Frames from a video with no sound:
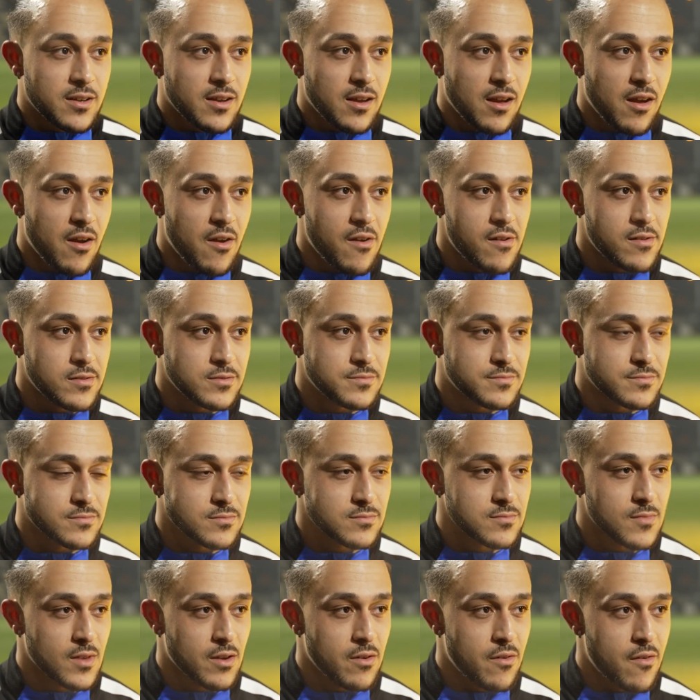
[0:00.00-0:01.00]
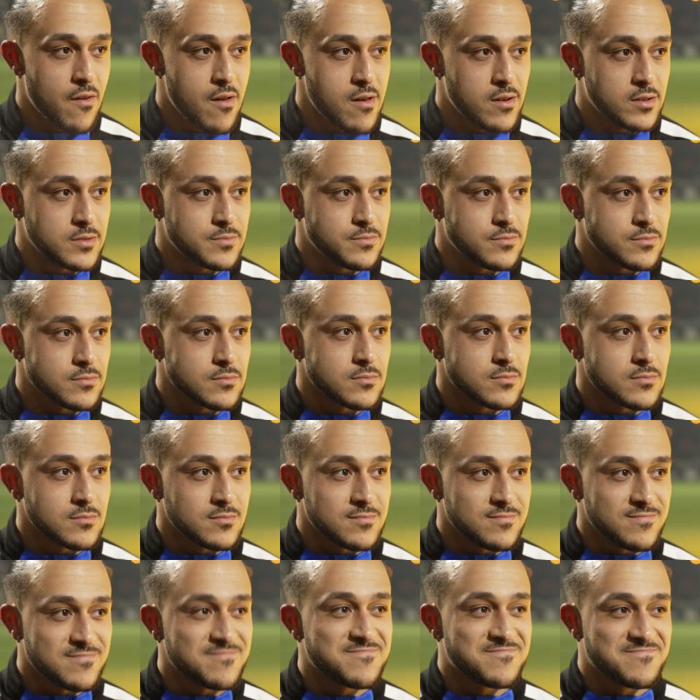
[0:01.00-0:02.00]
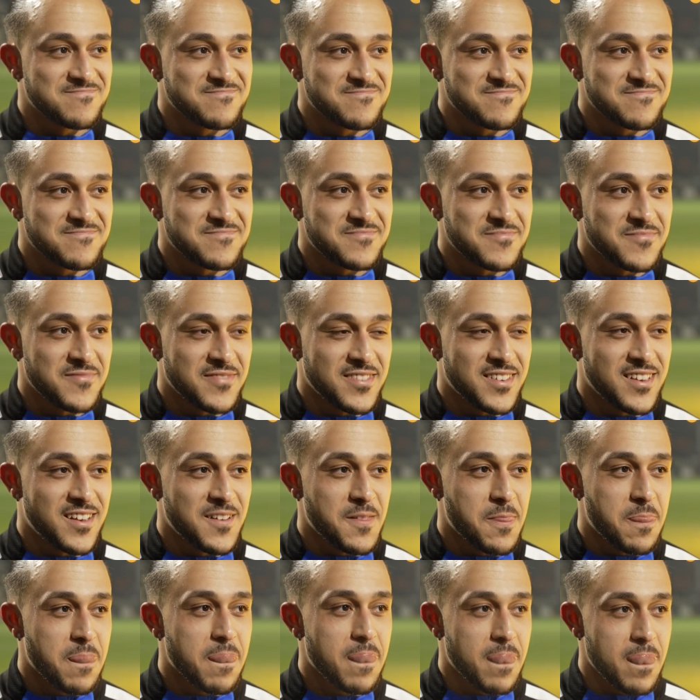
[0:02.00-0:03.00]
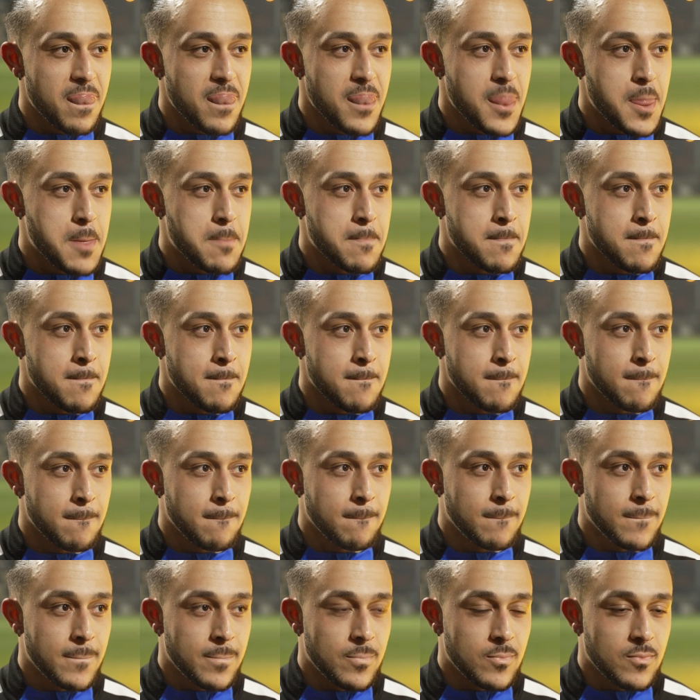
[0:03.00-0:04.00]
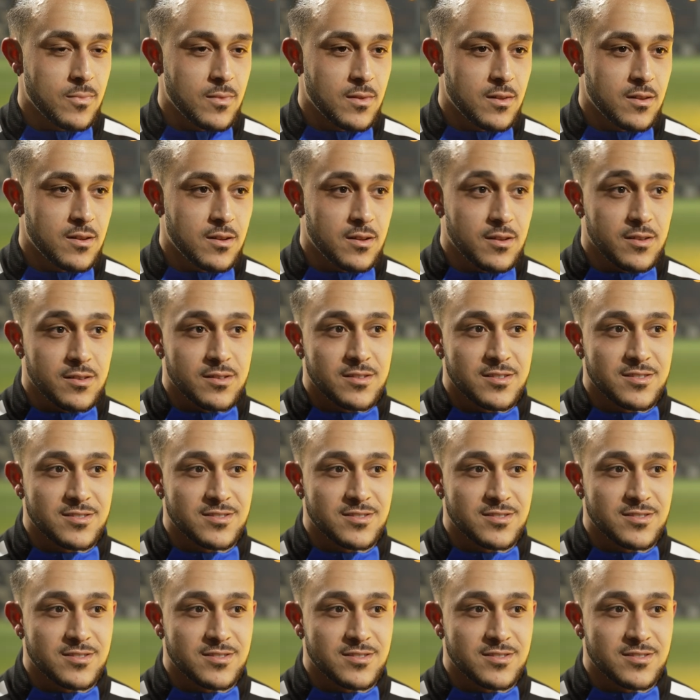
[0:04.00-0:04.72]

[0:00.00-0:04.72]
After 1,908 days without playing a full 90, how were your legs on Sunday morning?